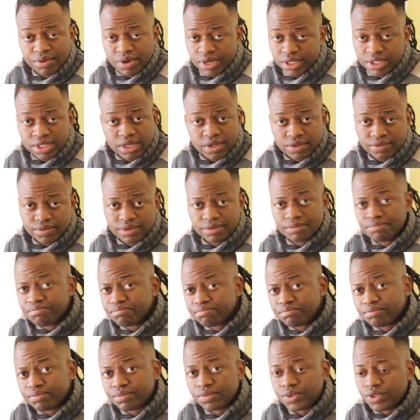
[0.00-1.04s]
ourselves.
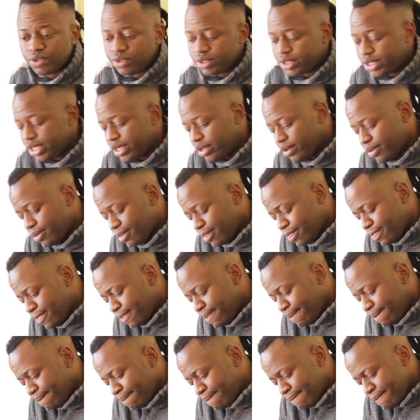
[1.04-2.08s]
Do you see?
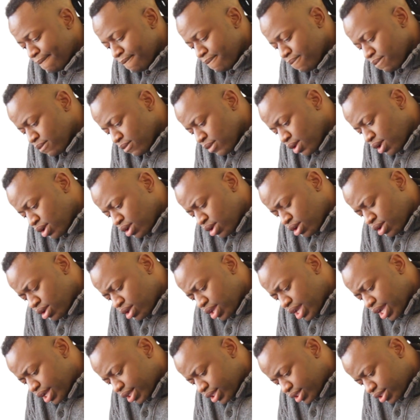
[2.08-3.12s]

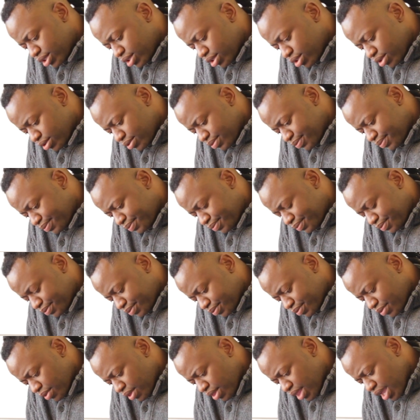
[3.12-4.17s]
Yes.
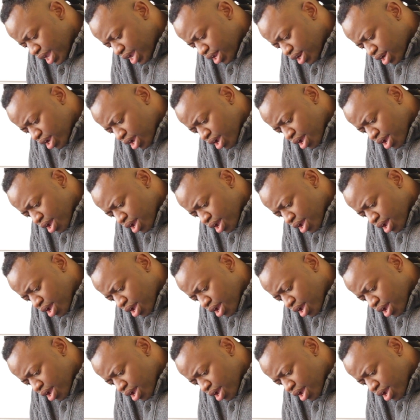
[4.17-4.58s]
Then